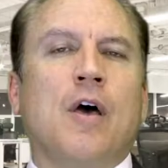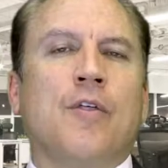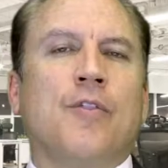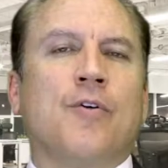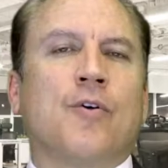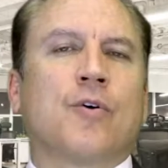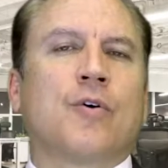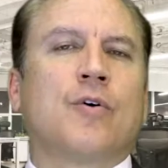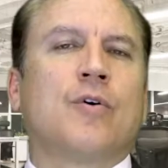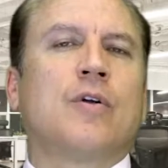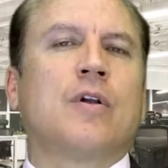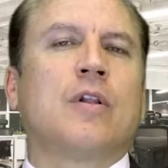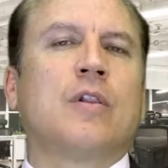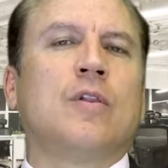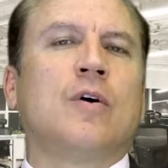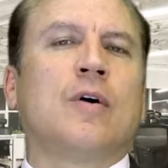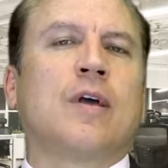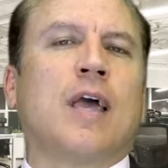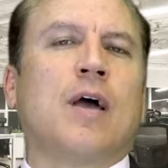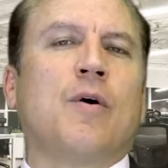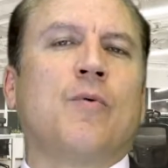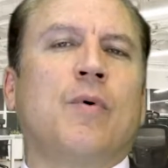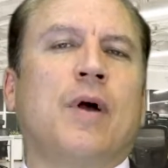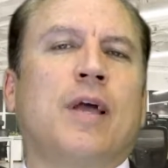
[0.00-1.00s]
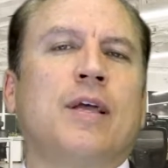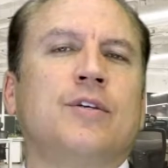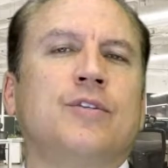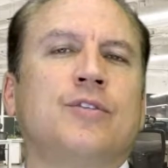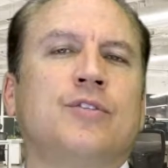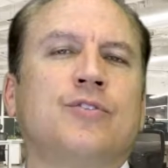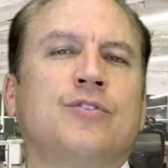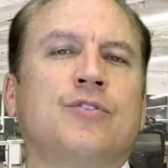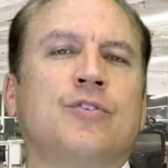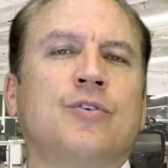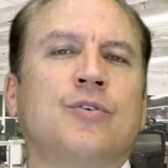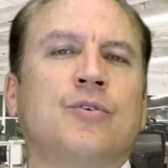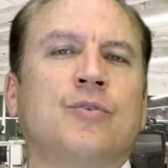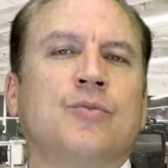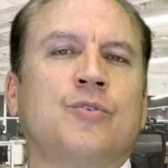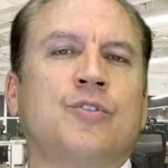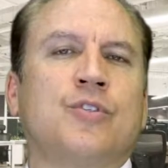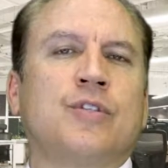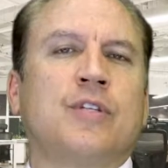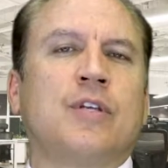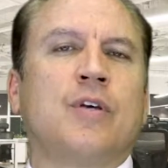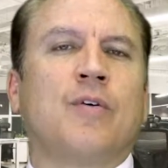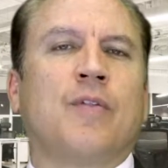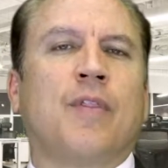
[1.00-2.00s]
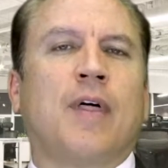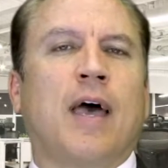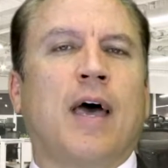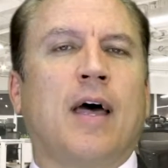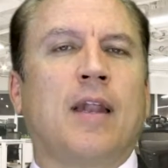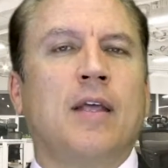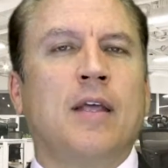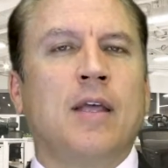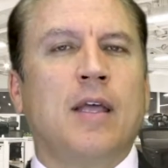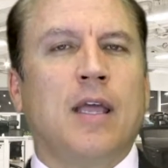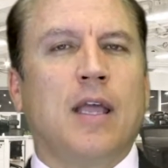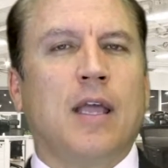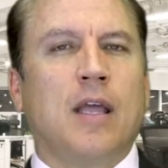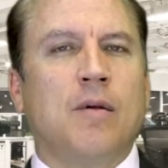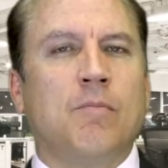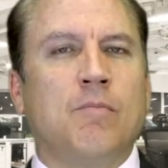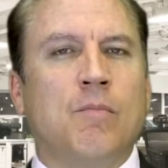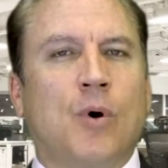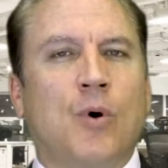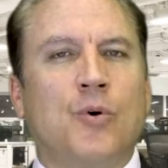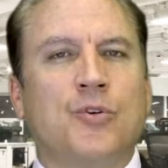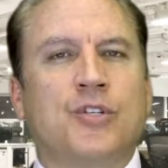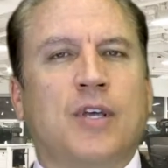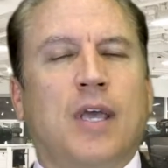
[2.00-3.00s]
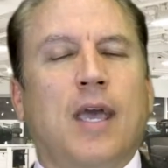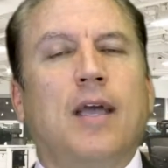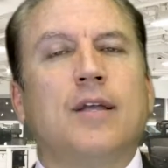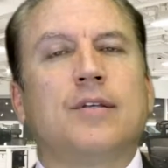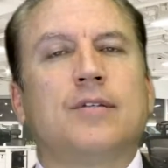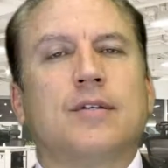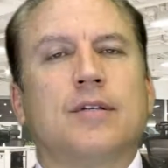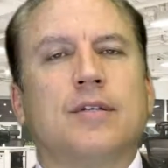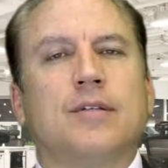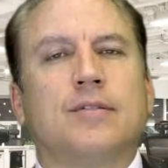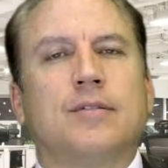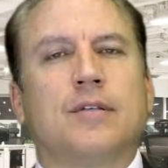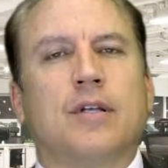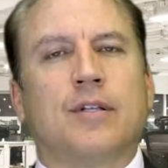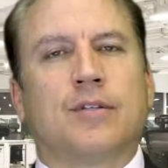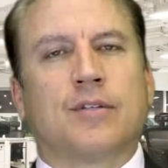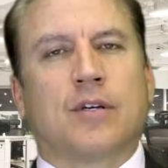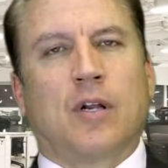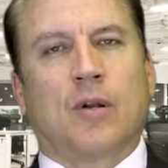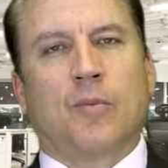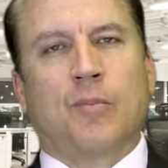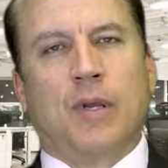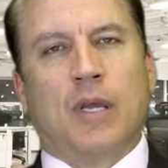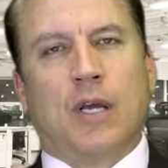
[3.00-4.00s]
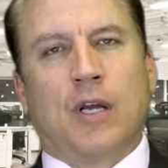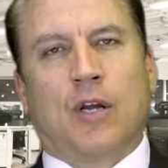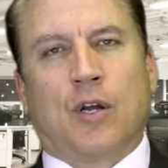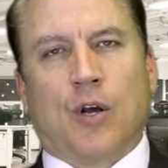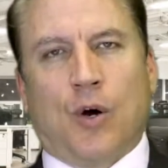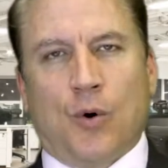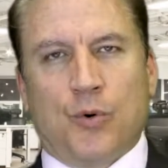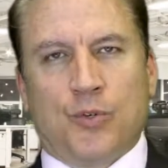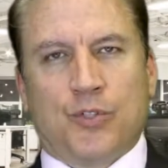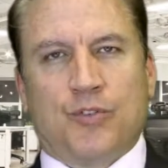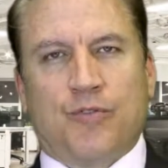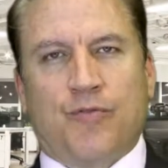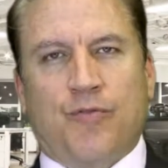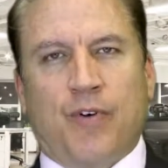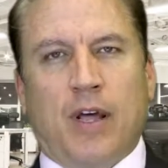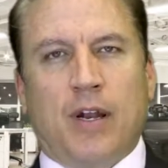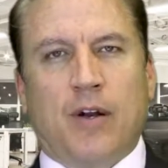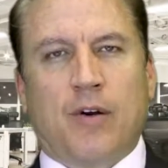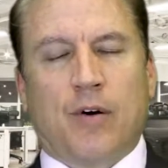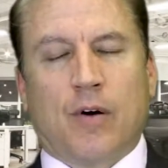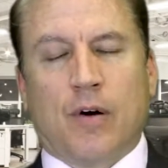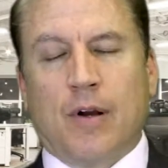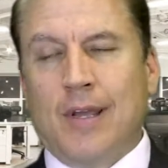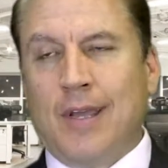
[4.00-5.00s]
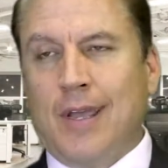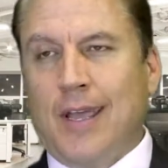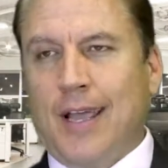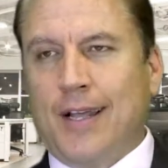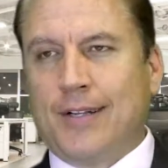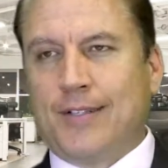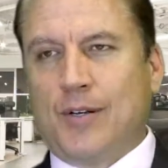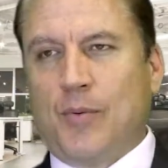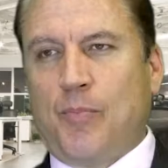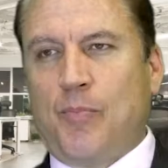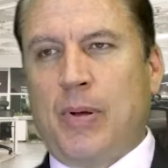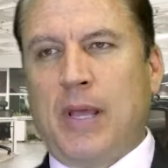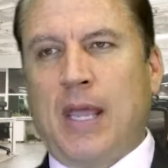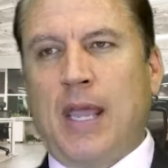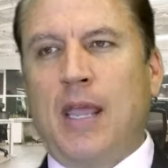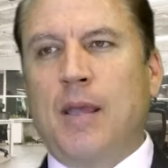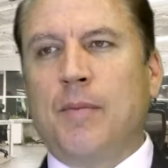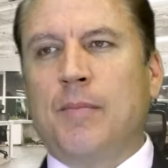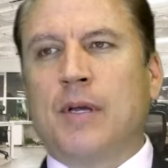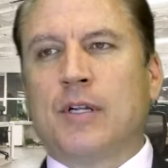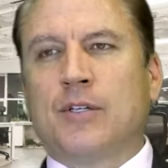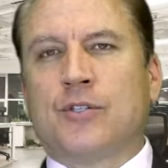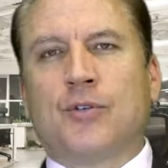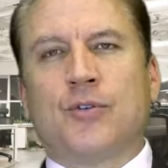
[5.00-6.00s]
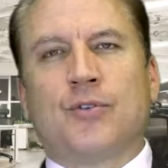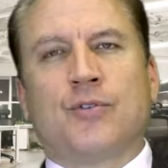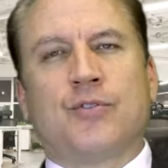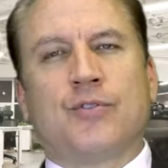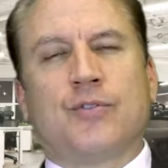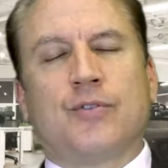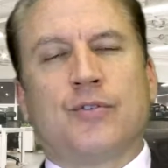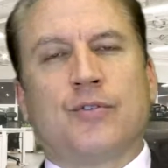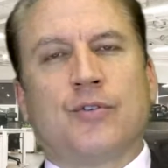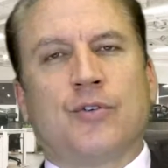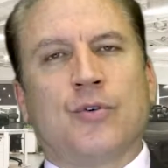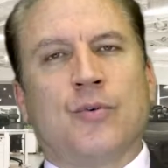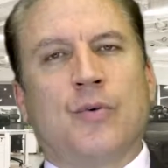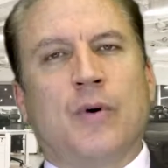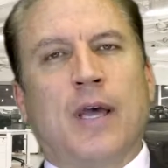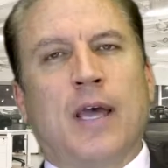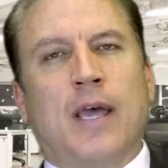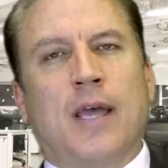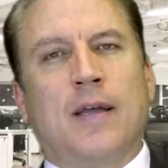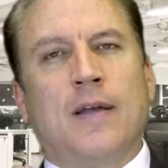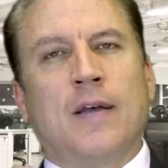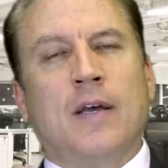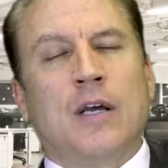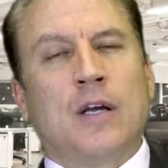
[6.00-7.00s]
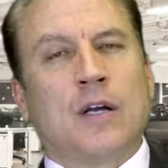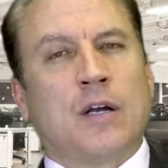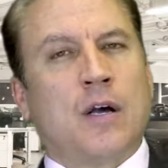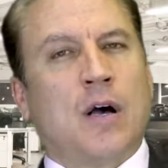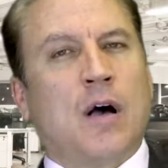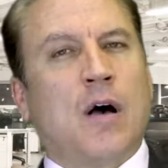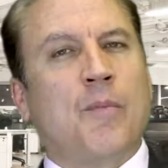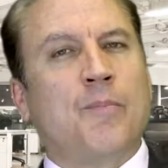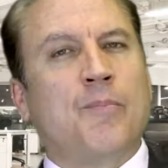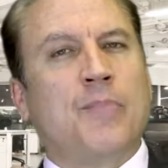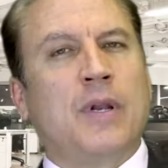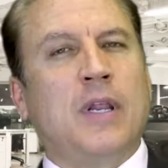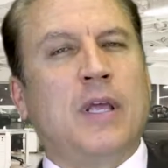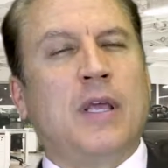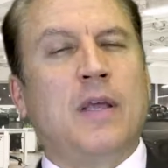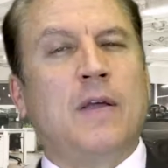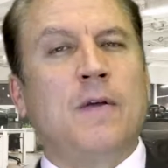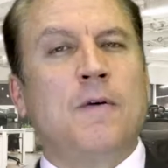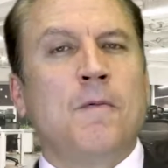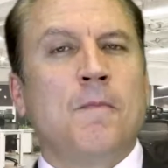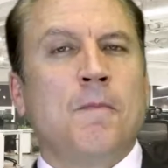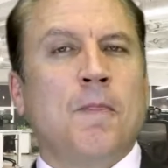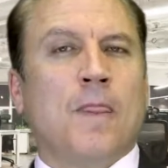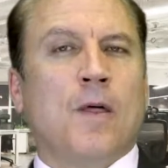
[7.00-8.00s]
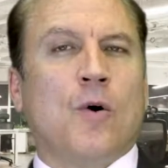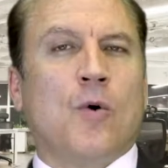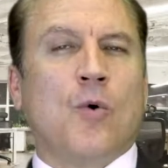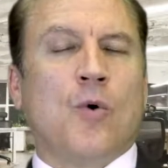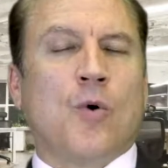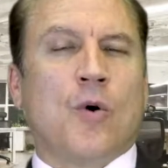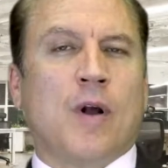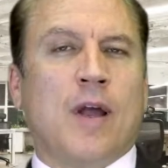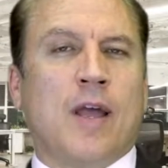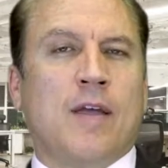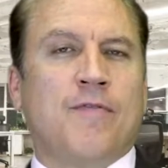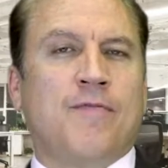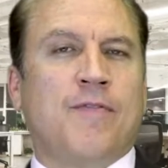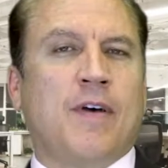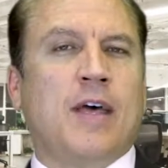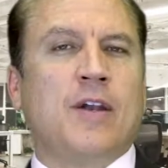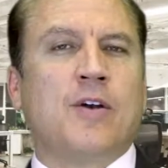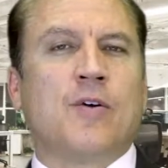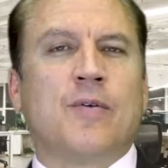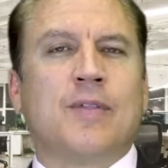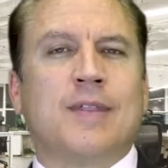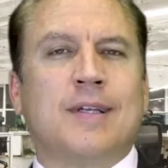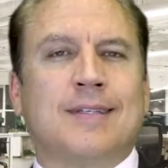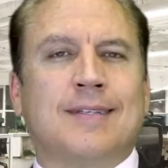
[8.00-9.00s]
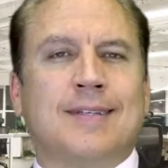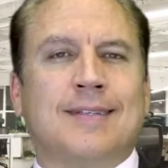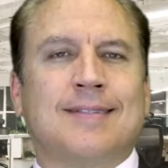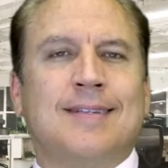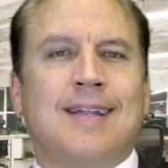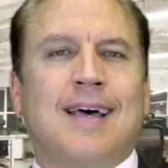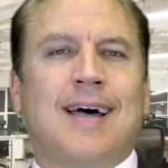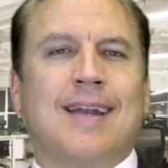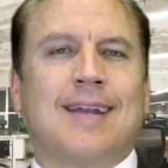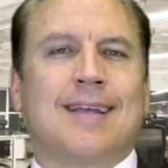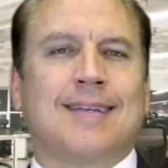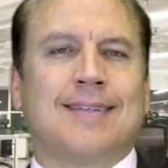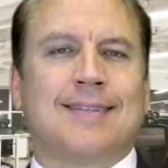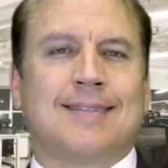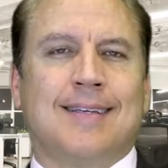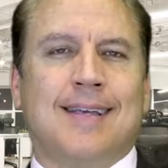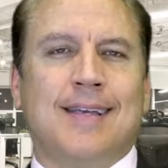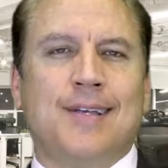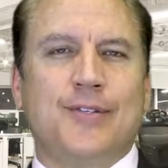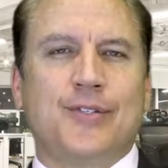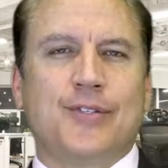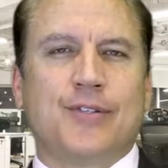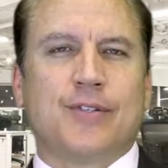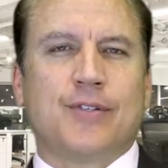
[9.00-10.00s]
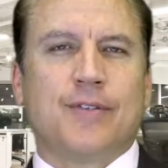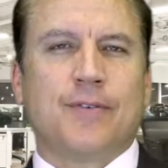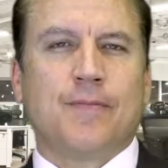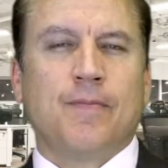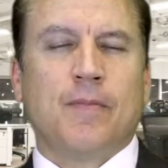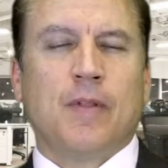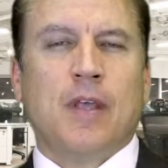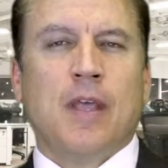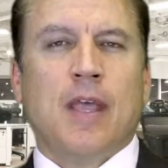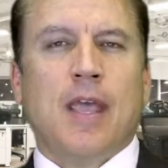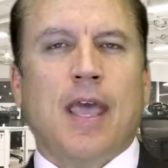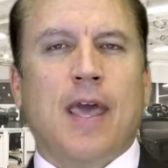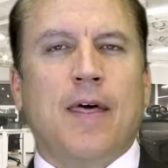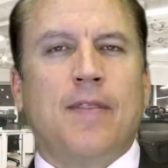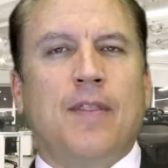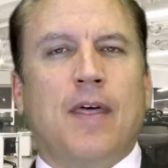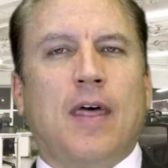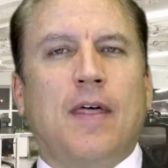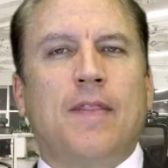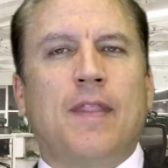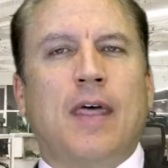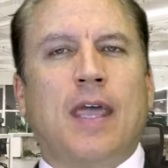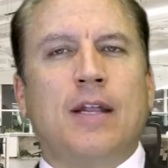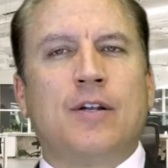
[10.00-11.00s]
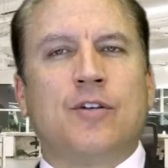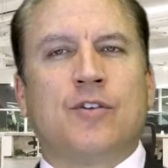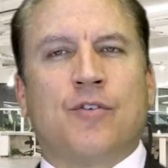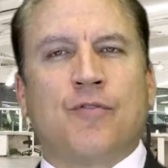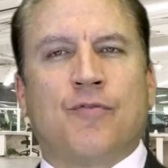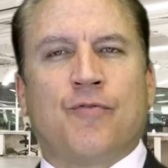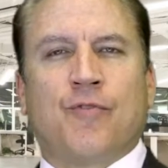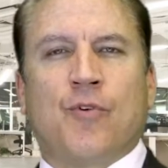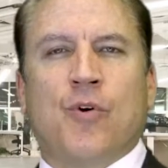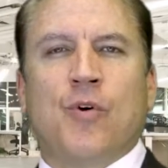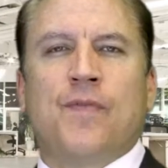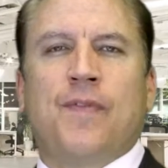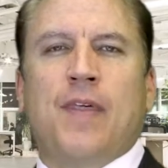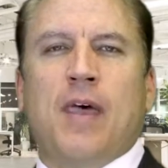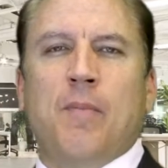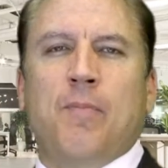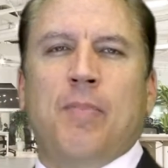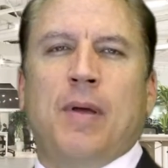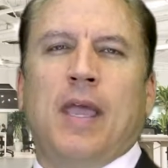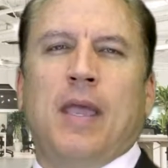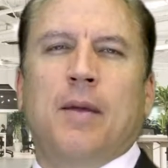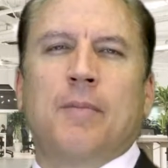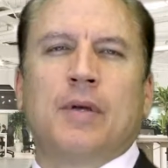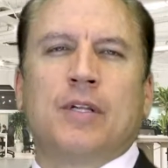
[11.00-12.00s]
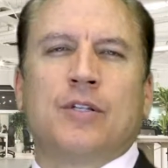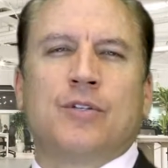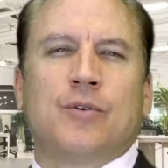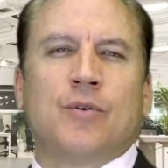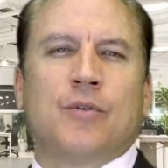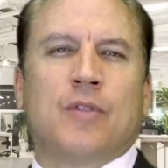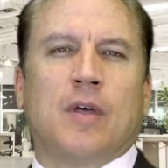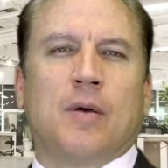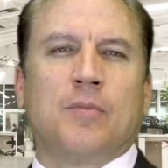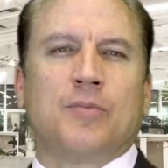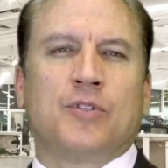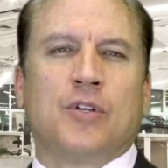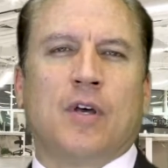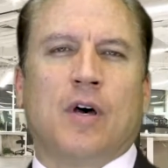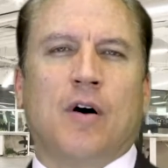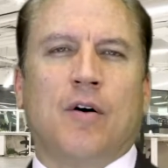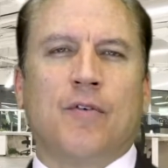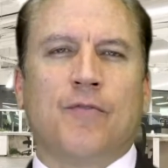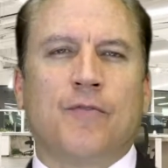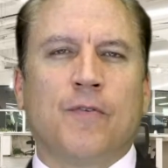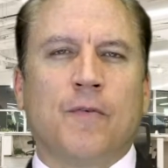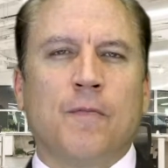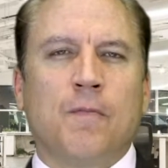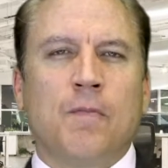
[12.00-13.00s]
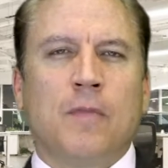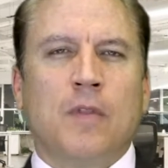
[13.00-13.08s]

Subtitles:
they're going to look at ways to steal that. In most cases, it's going to be a ghost vendor. It's a payment to a company or a vendor that does not exist, and then they divert that payment to themselves.